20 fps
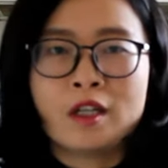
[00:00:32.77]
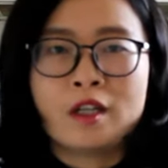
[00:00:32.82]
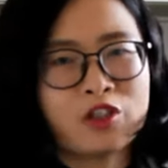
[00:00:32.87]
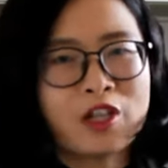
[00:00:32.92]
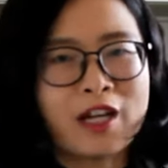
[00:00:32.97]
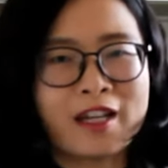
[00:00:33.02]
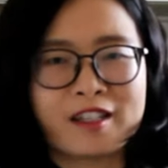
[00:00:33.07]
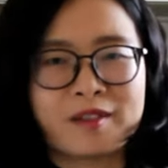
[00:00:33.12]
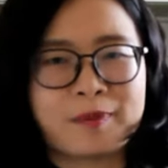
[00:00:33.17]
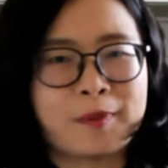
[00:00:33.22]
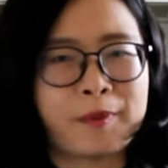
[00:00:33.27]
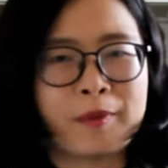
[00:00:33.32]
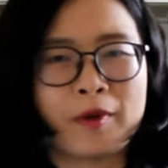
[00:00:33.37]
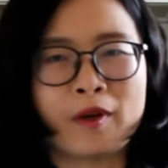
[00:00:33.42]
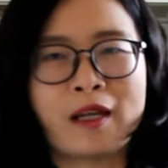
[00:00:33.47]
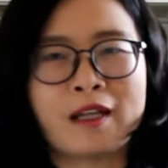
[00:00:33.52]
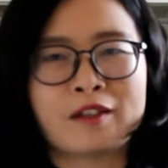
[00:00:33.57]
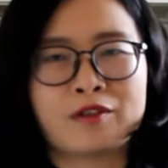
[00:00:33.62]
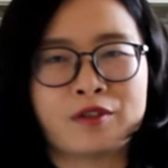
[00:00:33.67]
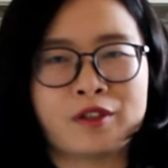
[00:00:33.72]
Chinese
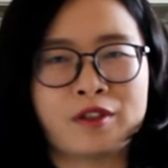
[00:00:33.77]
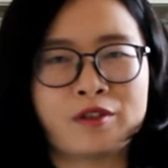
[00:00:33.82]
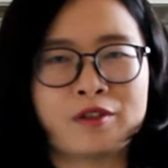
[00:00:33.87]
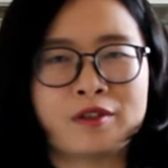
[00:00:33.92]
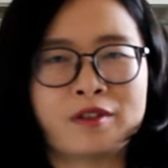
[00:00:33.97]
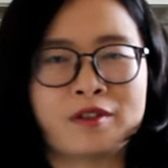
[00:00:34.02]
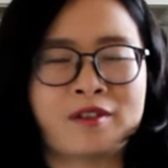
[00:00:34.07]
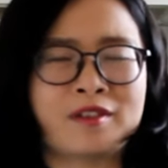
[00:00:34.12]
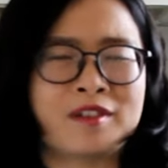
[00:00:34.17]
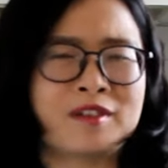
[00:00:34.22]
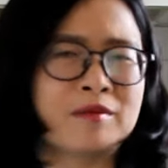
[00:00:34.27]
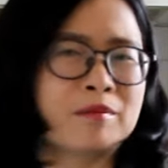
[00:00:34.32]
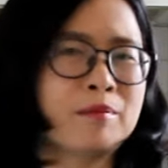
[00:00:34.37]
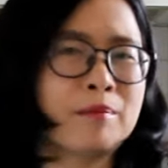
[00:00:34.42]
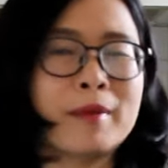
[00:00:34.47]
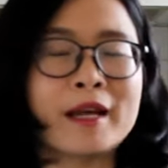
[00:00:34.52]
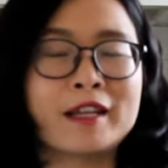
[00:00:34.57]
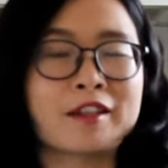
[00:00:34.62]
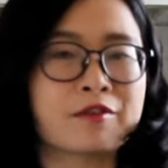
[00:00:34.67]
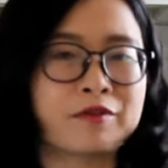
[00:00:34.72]
people like to use the
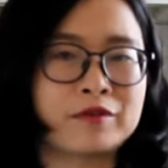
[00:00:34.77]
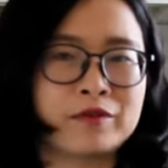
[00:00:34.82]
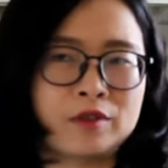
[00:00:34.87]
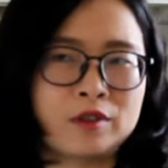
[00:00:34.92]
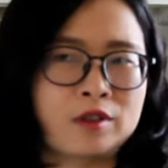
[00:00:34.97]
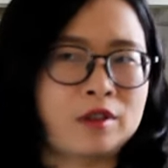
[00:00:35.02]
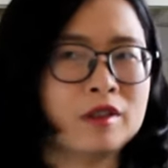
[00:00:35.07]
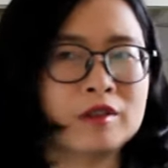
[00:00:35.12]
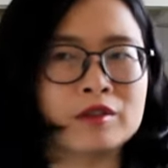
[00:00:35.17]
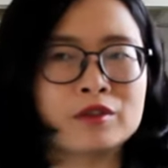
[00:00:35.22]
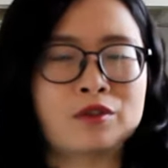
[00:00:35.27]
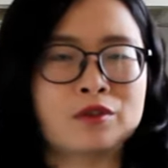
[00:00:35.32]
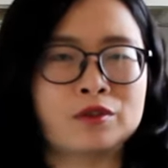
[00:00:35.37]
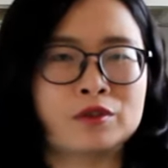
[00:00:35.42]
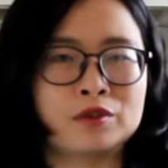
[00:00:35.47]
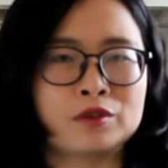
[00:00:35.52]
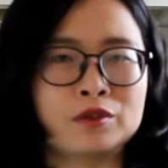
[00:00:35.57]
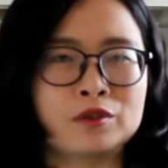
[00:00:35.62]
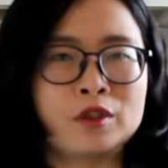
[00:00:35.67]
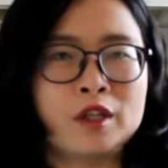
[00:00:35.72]
metaphor
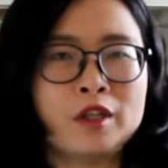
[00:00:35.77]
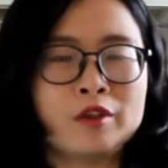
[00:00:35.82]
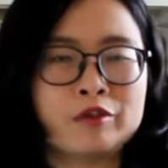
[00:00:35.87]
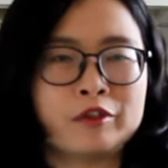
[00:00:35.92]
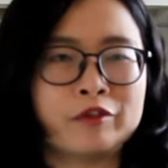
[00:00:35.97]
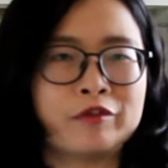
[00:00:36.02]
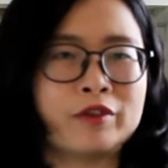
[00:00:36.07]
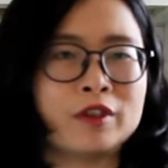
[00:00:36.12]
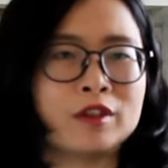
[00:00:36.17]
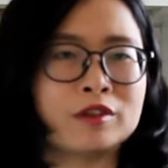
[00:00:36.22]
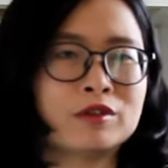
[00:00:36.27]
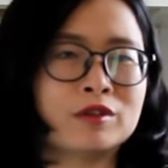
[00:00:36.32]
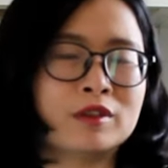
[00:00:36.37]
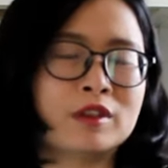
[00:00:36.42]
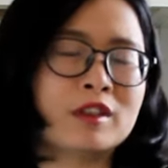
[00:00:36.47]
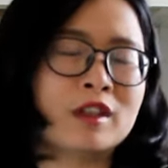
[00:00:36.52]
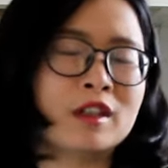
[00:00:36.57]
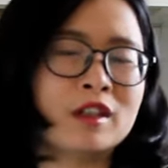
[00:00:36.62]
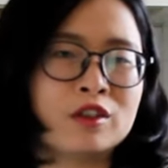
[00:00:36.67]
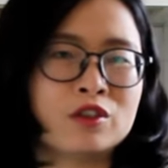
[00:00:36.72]
to refer to the
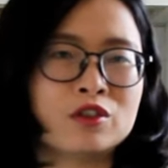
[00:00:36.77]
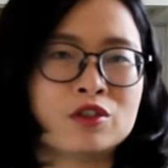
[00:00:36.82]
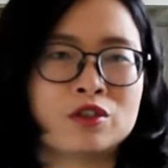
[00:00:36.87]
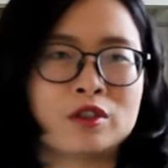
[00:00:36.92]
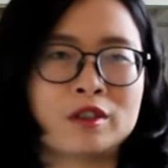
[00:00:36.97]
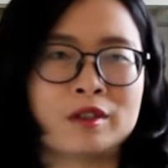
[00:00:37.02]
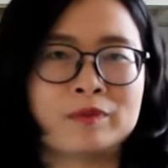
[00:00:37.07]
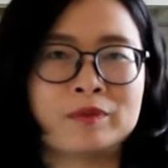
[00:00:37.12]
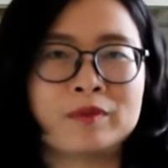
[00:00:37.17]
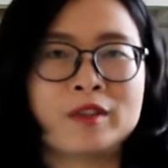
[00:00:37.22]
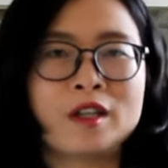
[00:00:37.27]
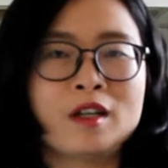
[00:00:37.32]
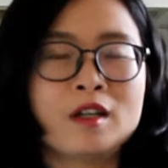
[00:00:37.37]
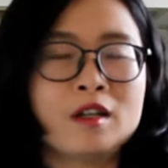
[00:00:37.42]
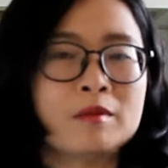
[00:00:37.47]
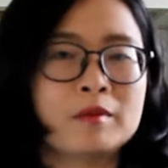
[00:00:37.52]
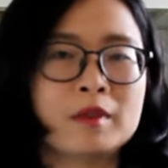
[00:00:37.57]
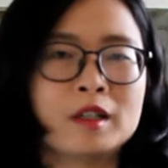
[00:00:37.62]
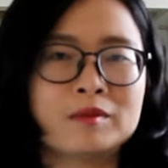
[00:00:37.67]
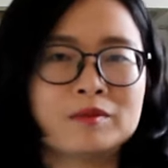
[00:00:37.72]
dish, um,
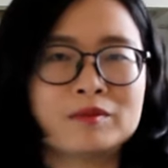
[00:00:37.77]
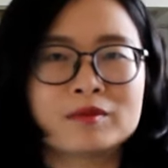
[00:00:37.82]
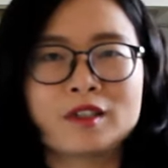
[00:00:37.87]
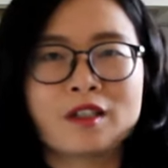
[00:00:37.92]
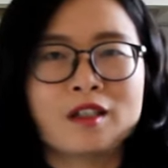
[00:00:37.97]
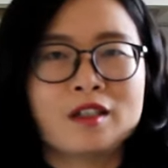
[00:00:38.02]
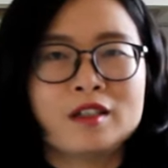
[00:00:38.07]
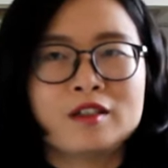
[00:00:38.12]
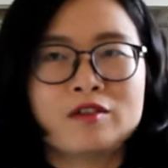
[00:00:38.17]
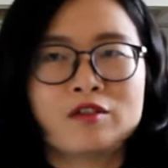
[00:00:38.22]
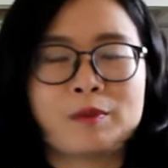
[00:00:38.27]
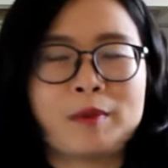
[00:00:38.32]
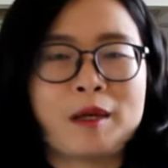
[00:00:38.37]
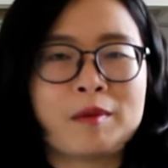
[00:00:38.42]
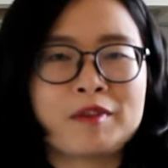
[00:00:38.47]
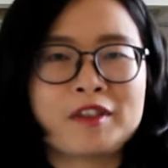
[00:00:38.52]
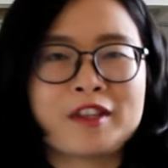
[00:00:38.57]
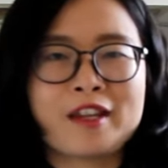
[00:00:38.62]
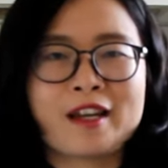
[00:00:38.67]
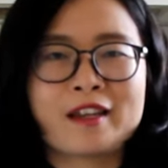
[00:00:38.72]
but
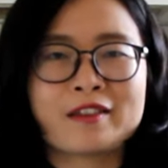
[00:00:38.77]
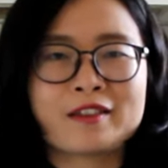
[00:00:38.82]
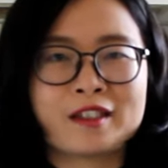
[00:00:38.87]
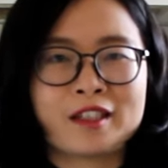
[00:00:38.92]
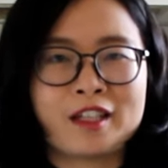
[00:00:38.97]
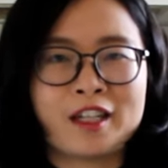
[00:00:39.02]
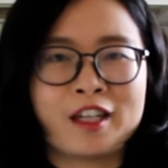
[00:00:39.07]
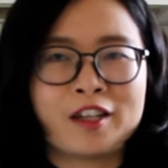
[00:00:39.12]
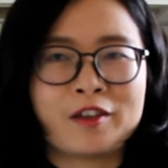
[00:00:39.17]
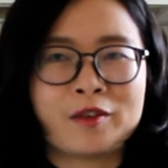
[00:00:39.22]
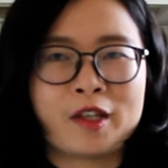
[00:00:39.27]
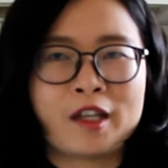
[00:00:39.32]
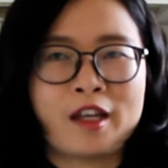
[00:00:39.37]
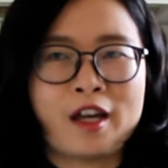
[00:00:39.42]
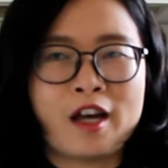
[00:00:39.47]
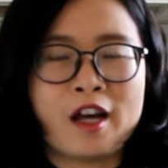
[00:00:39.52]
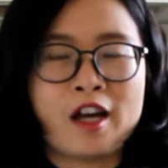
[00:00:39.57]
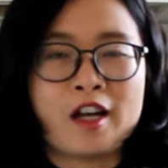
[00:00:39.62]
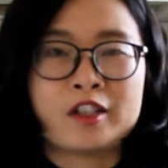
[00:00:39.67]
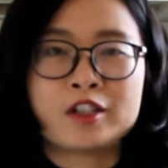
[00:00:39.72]
remember that in
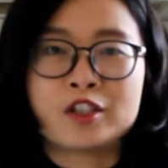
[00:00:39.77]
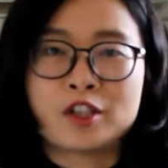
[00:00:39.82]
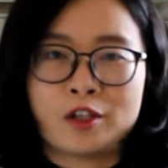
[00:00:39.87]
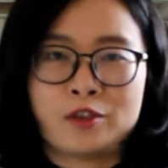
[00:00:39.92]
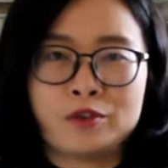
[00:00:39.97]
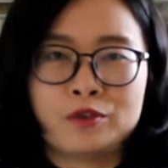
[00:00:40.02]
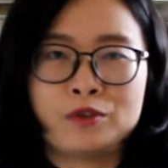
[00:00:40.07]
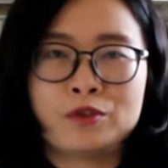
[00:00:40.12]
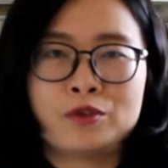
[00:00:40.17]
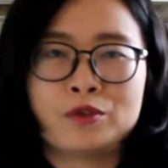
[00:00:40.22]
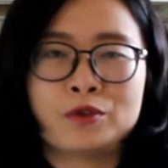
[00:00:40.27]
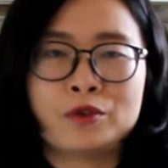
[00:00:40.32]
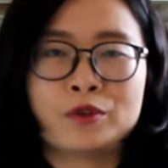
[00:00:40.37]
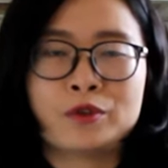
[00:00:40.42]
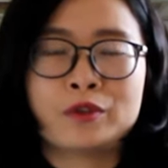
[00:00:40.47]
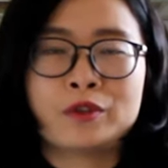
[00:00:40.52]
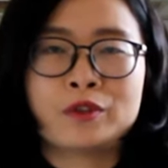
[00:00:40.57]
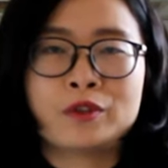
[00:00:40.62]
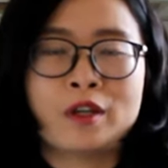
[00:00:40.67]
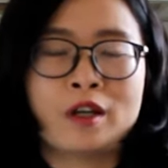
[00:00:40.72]
uh,
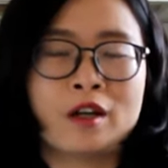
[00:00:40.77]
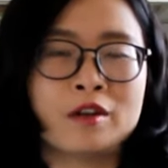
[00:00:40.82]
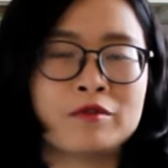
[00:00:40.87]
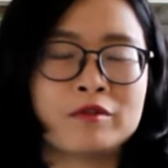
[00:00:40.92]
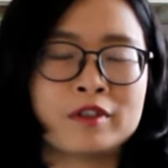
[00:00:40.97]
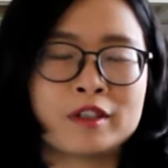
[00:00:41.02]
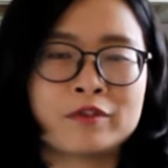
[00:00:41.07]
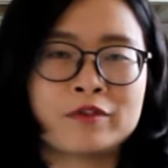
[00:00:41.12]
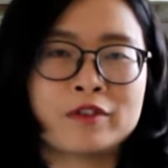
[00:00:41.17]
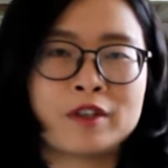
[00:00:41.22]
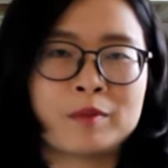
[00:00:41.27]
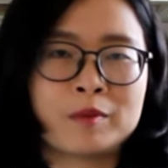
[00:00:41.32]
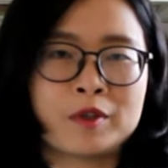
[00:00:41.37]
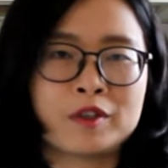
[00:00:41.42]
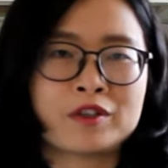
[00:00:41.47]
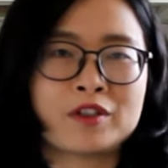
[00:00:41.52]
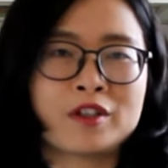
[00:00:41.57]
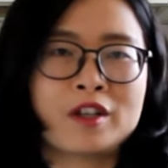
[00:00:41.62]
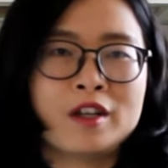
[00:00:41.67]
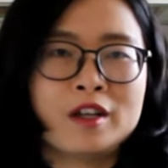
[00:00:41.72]
Chengdu, a very
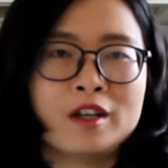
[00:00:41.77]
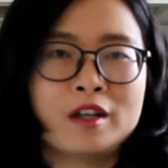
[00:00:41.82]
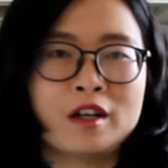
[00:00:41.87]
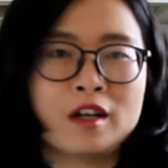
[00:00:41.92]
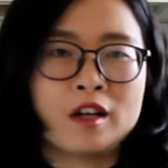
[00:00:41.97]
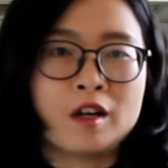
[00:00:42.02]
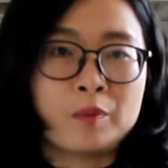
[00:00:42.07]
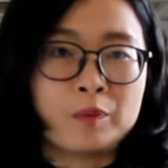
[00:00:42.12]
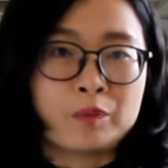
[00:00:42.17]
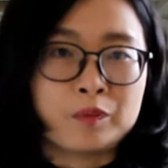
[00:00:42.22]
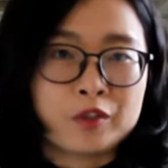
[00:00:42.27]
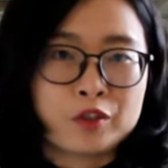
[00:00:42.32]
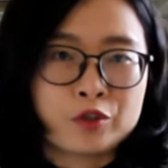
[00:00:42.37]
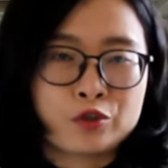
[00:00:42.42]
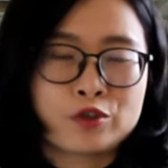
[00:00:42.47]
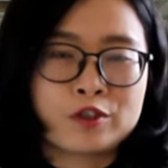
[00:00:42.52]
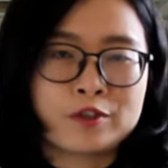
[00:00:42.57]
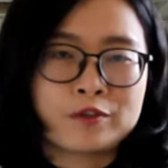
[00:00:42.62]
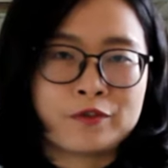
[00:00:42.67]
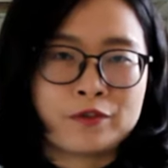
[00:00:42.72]
famous um,
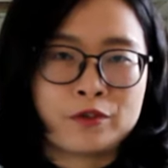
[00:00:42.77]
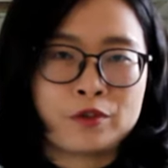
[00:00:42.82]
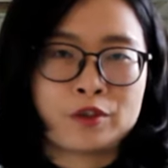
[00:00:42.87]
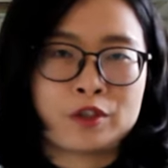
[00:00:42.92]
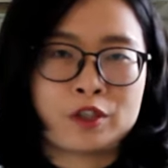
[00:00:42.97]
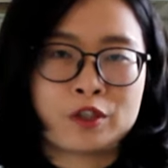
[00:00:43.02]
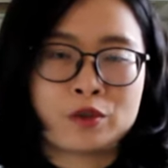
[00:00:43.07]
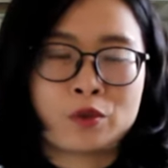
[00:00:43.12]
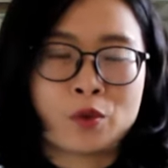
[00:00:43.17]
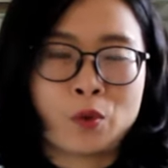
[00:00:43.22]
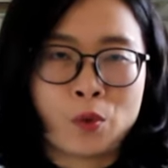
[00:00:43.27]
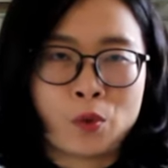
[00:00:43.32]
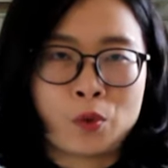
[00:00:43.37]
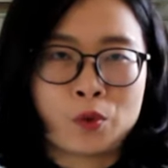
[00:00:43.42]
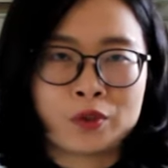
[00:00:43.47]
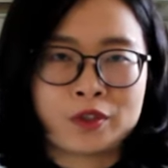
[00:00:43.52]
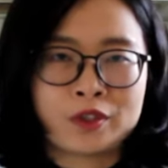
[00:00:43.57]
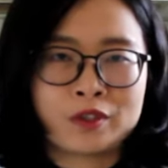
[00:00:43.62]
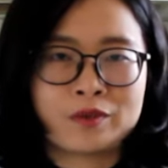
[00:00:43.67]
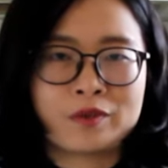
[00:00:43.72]
street food is
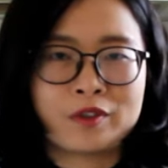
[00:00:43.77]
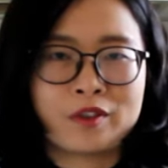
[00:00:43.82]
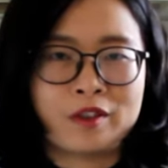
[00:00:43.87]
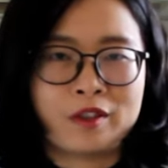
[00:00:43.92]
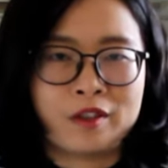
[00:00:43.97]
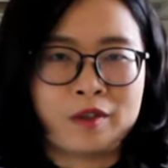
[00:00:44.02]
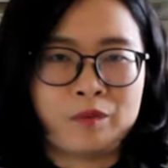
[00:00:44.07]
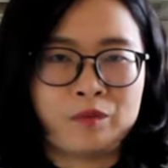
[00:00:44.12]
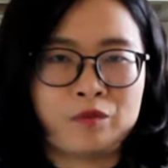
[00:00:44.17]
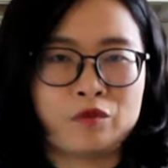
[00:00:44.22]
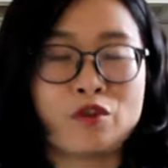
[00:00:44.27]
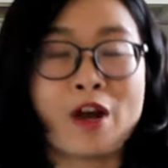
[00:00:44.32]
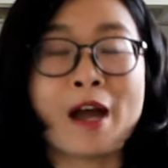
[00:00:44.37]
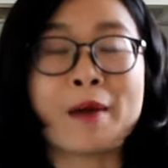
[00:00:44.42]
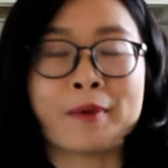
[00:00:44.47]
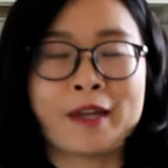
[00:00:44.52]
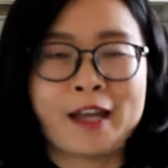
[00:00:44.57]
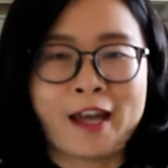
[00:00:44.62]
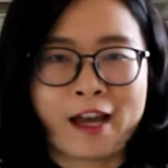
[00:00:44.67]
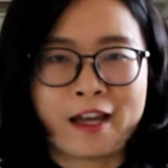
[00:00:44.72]
called um,
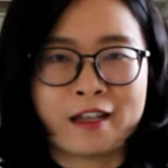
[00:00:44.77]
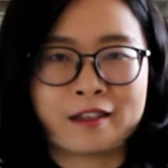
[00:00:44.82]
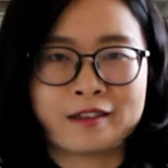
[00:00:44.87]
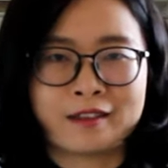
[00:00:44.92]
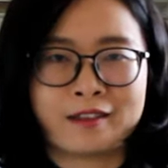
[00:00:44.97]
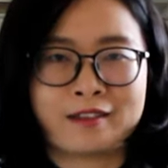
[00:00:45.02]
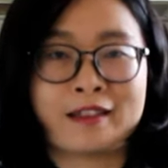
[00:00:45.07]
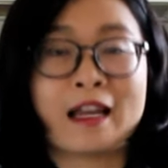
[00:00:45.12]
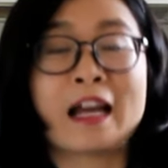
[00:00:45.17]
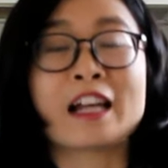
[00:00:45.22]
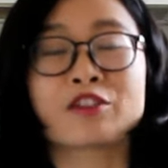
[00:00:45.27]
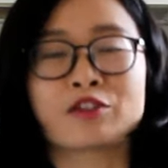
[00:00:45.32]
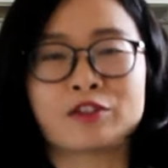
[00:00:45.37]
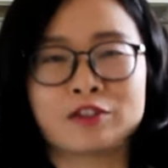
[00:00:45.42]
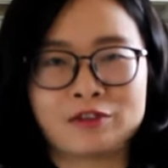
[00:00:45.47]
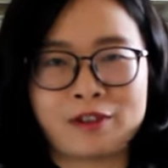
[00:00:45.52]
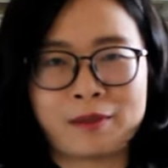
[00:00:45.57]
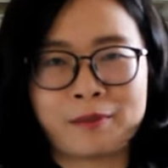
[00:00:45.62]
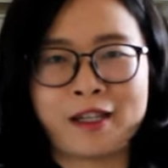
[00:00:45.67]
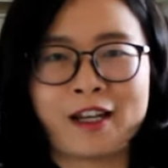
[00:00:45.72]
rabbit head. It's
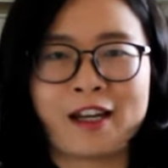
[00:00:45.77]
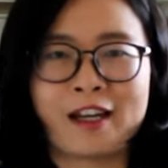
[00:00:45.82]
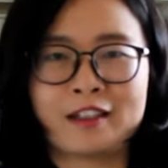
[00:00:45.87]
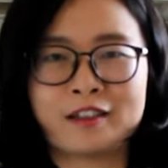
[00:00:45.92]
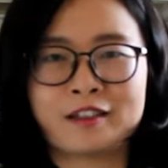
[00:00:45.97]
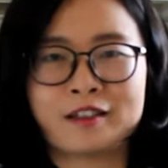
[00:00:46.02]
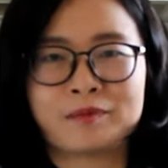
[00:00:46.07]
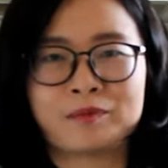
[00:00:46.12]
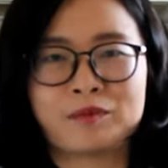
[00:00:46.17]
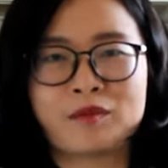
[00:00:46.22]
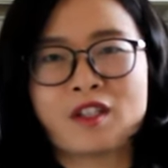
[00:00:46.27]
actually rabbit head,